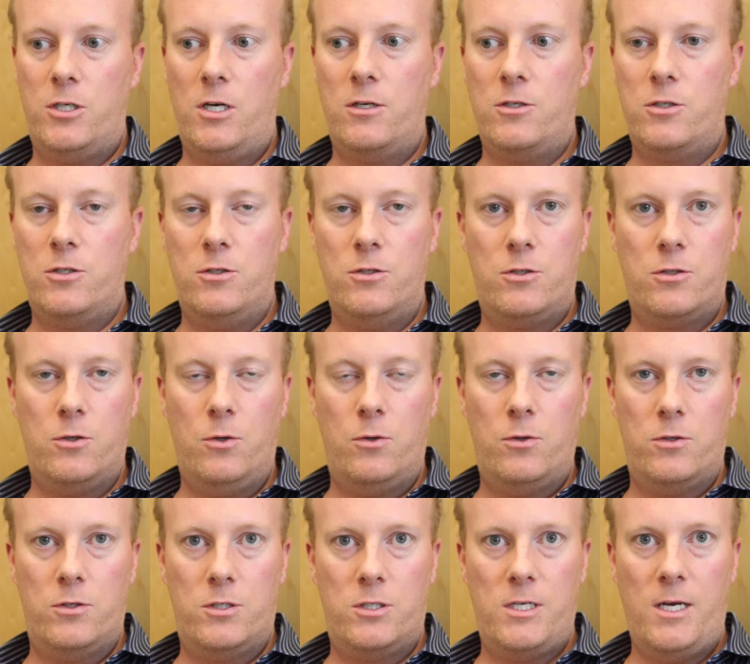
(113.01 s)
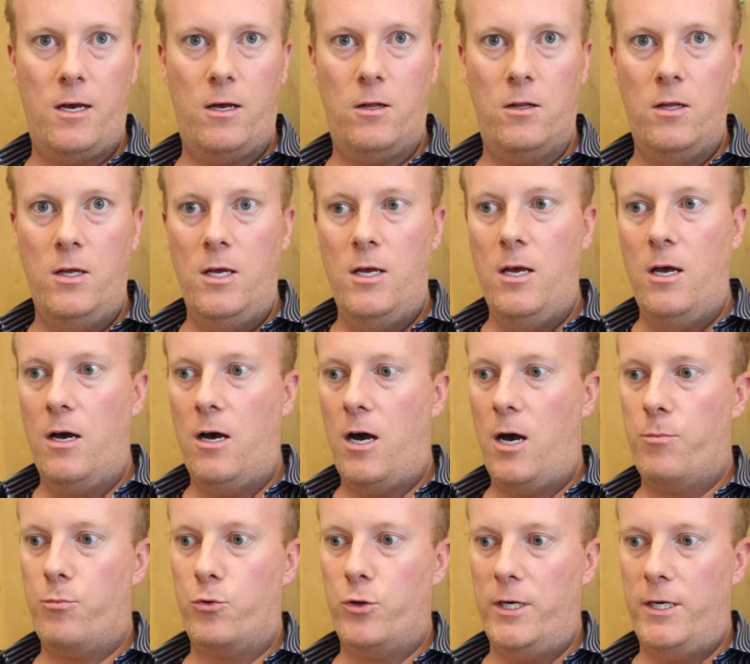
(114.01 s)
junction solar cell
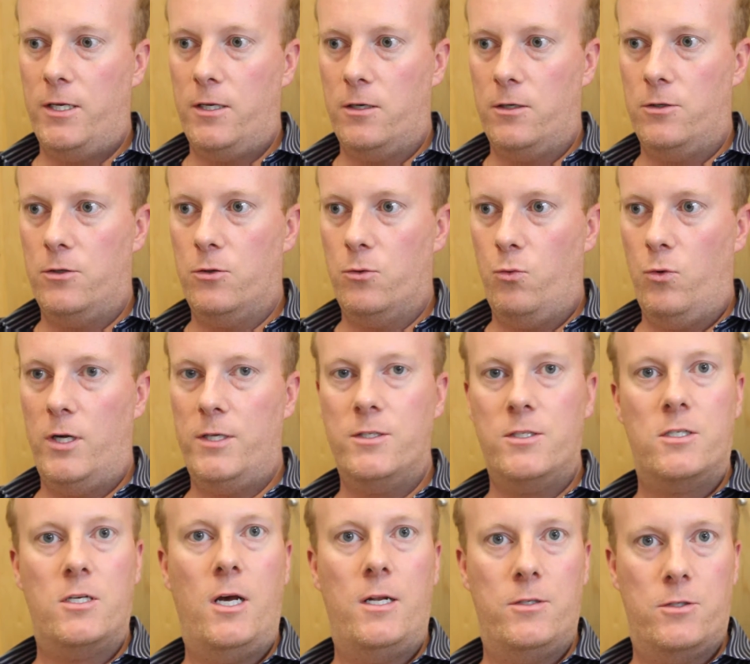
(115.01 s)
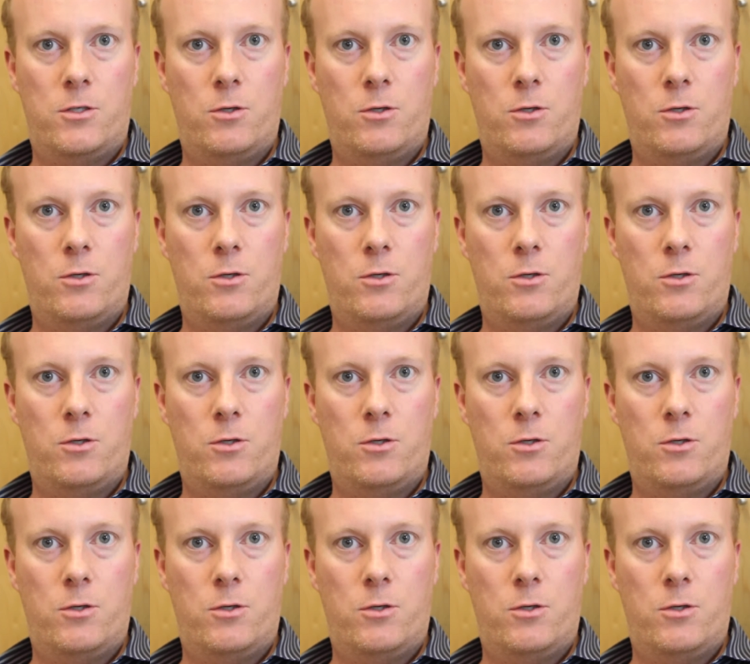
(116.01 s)
operating under one sun,